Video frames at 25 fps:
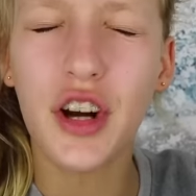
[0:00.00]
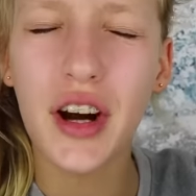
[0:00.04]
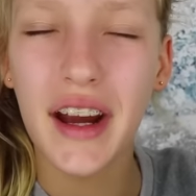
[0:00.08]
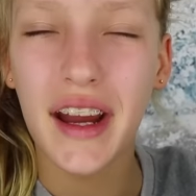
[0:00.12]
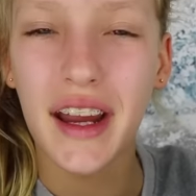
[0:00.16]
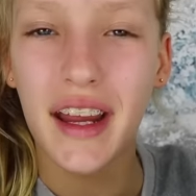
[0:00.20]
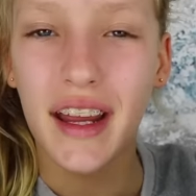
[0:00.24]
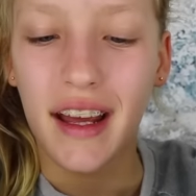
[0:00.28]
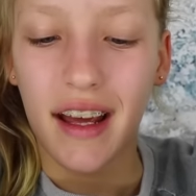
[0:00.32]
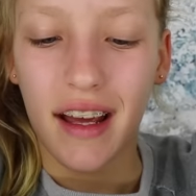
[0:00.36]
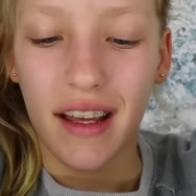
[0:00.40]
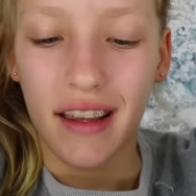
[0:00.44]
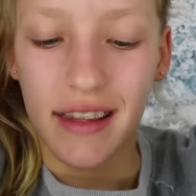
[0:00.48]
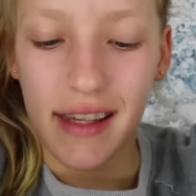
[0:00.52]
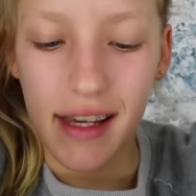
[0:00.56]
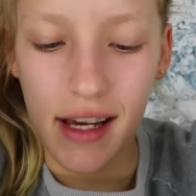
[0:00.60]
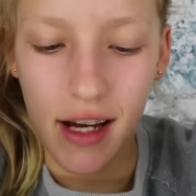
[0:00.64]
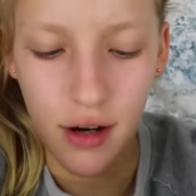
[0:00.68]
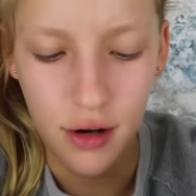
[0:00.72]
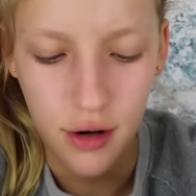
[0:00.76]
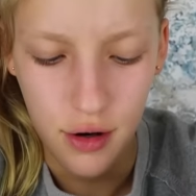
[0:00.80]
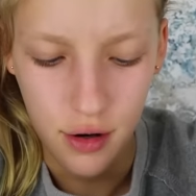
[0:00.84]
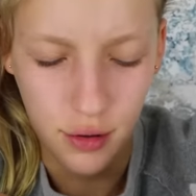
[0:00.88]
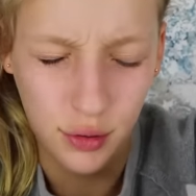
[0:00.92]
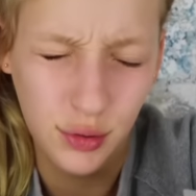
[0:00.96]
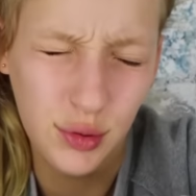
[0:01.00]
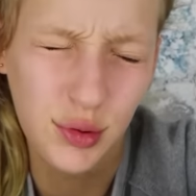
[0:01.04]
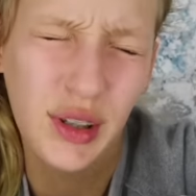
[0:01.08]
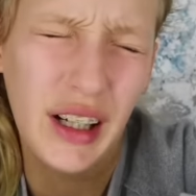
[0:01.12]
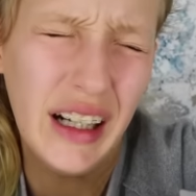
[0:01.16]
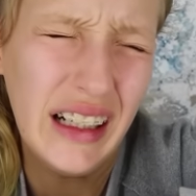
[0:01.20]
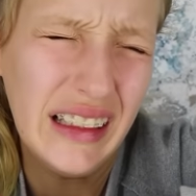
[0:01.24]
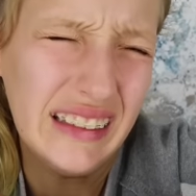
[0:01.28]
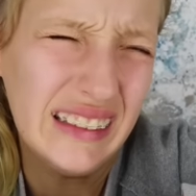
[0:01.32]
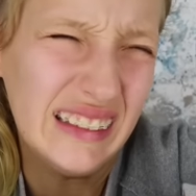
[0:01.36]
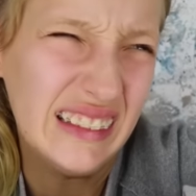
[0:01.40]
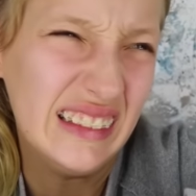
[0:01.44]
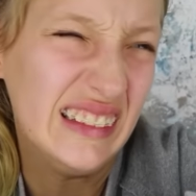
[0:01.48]
Three, two,
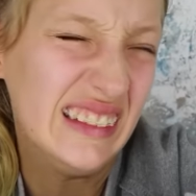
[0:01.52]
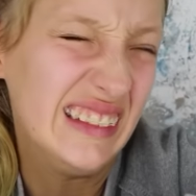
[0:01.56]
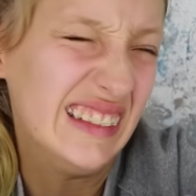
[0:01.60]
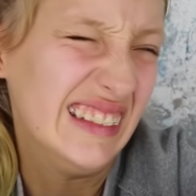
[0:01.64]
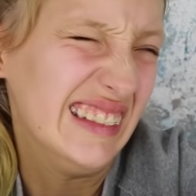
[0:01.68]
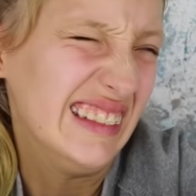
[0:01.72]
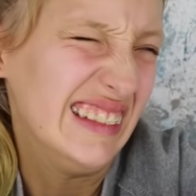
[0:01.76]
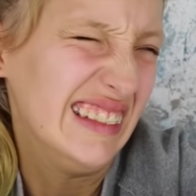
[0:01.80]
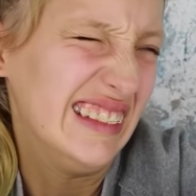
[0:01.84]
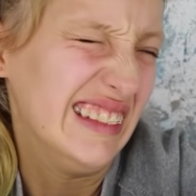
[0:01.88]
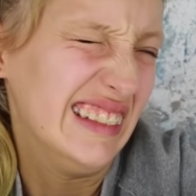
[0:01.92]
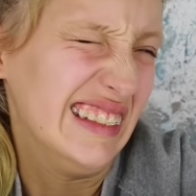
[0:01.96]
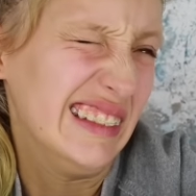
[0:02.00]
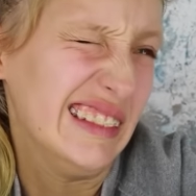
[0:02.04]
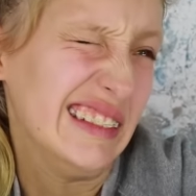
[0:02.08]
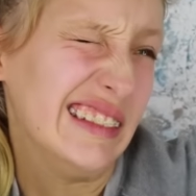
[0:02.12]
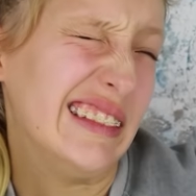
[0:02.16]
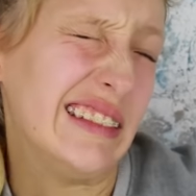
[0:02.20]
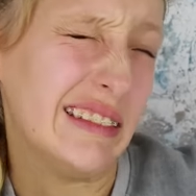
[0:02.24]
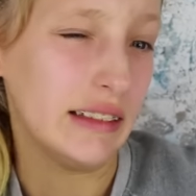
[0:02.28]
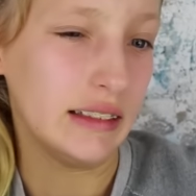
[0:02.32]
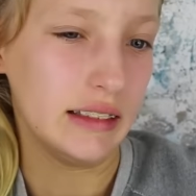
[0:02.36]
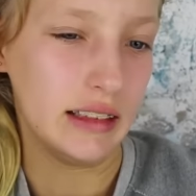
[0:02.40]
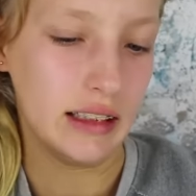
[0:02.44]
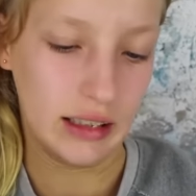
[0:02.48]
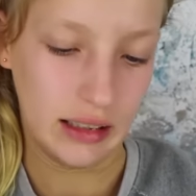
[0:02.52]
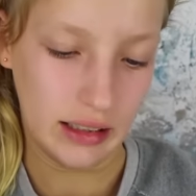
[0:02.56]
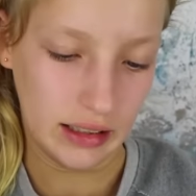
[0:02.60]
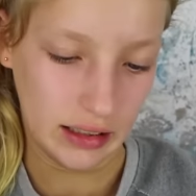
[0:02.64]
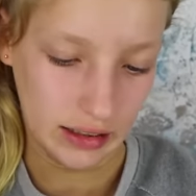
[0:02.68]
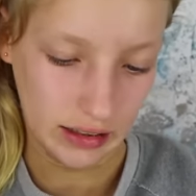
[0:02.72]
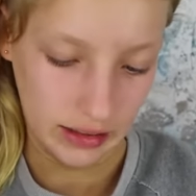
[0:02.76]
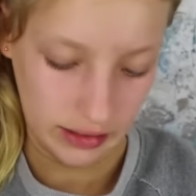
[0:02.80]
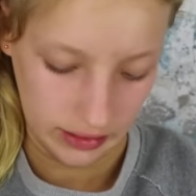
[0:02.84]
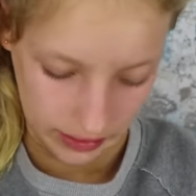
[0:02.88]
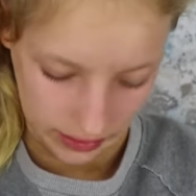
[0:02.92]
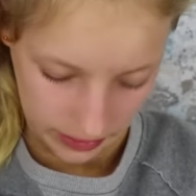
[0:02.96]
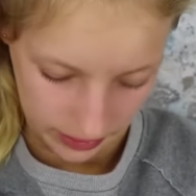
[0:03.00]
one.
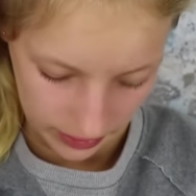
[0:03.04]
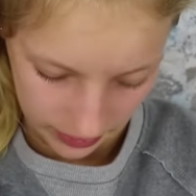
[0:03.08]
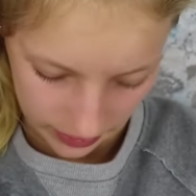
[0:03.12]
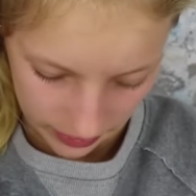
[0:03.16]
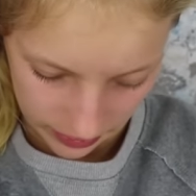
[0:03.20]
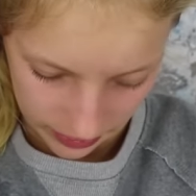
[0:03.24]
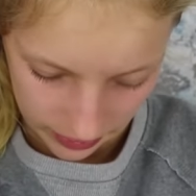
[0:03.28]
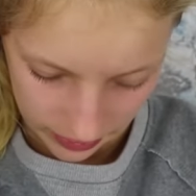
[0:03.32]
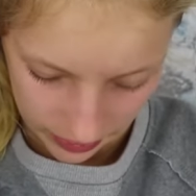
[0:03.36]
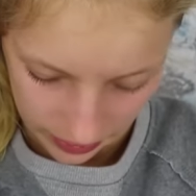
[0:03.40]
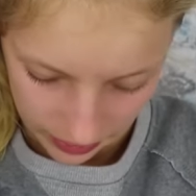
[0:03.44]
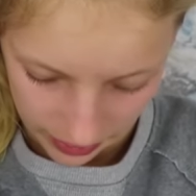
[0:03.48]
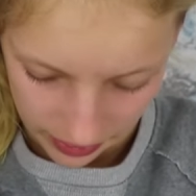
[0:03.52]
For like six